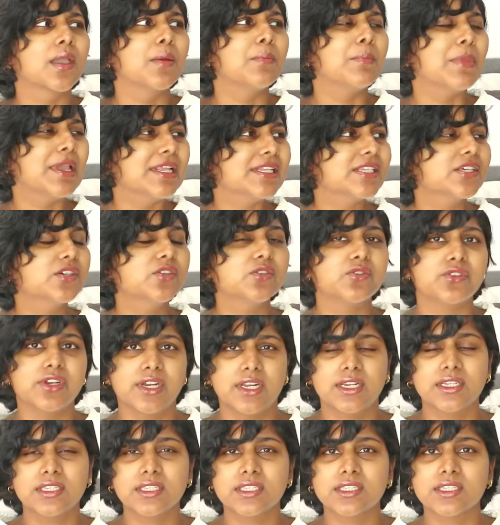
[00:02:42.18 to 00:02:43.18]
Mental
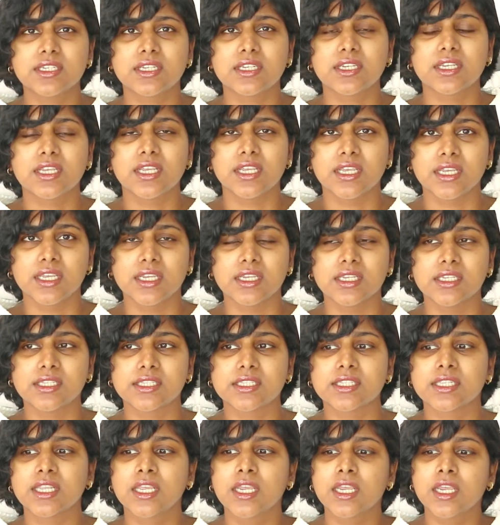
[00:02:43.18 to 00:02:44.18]
rest
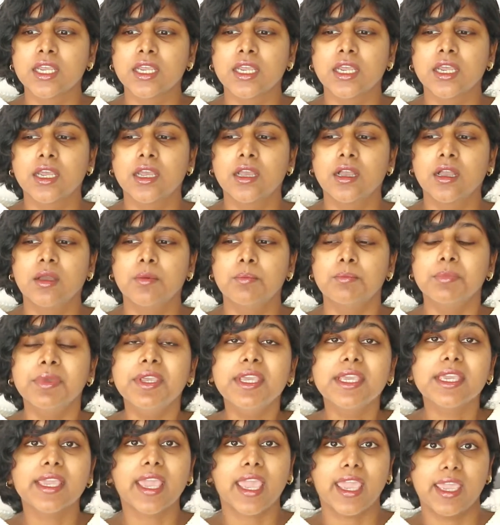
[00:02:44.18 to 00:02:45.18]
is
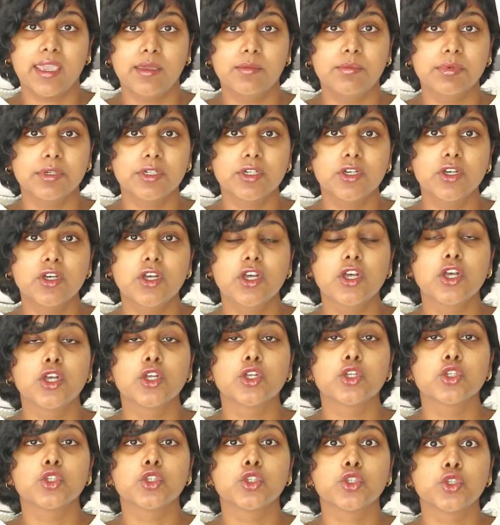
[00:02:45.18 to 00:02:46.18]
being able
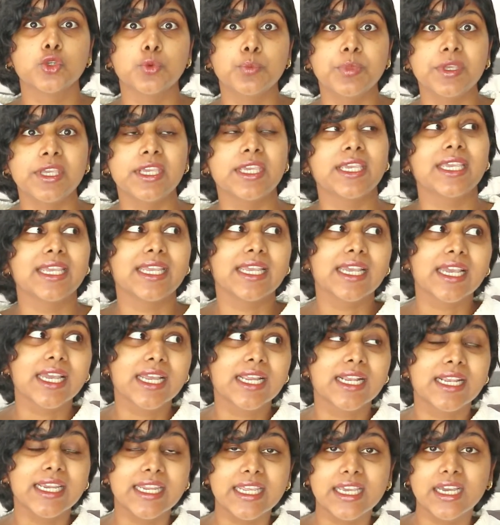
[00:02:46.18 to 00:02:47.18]
to be
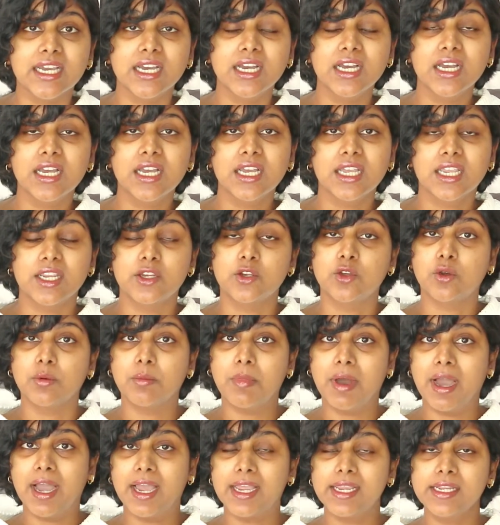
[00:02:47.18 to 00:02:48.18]
clear in your
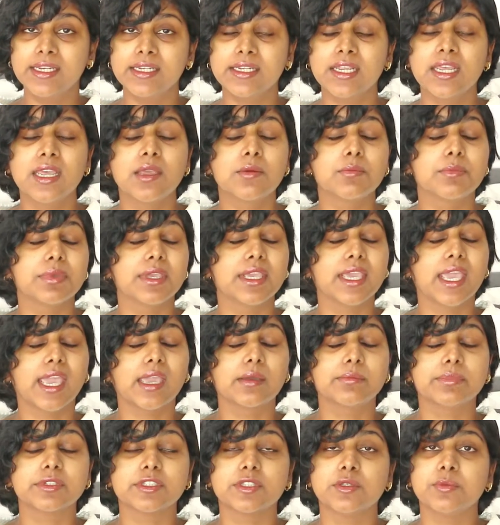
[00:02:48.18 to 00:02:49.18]
mind, being
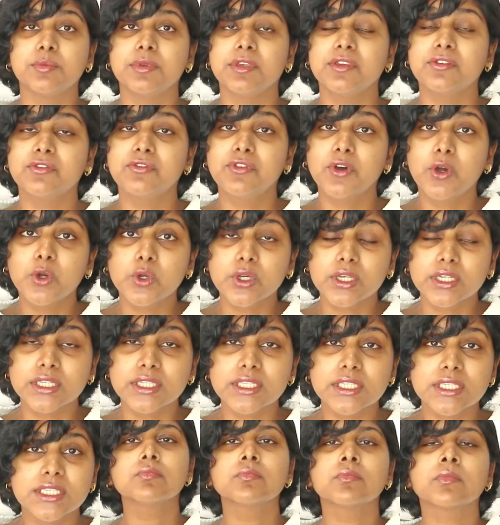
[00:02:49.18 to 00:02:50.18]
able to be
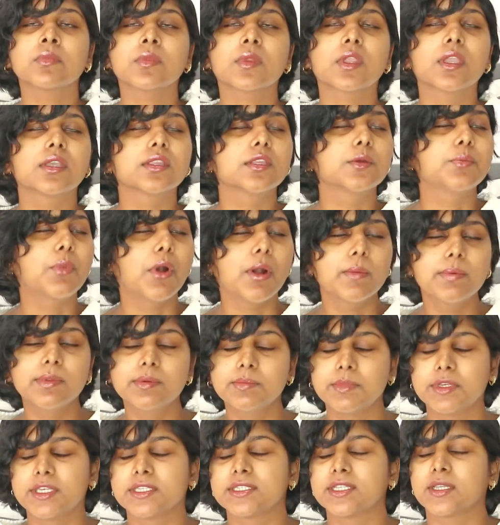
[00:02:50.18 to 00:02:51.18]
focused. The
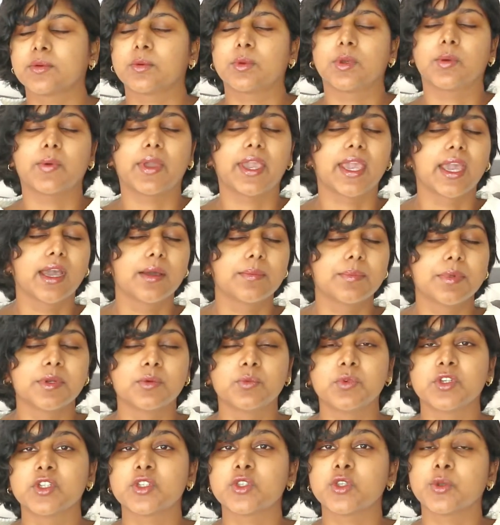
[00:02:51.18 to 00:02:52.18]
problem is that we wake up
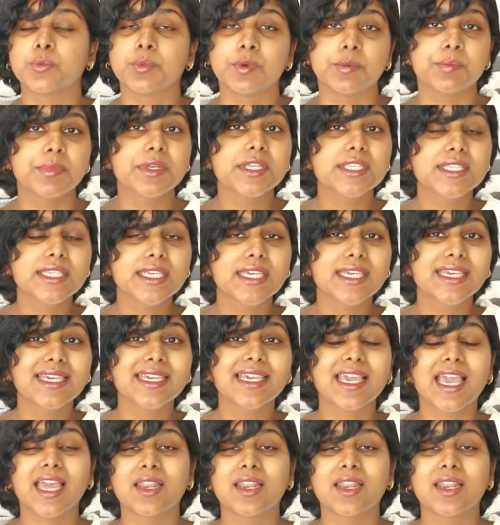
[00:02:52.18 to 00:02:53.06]
and we're super busy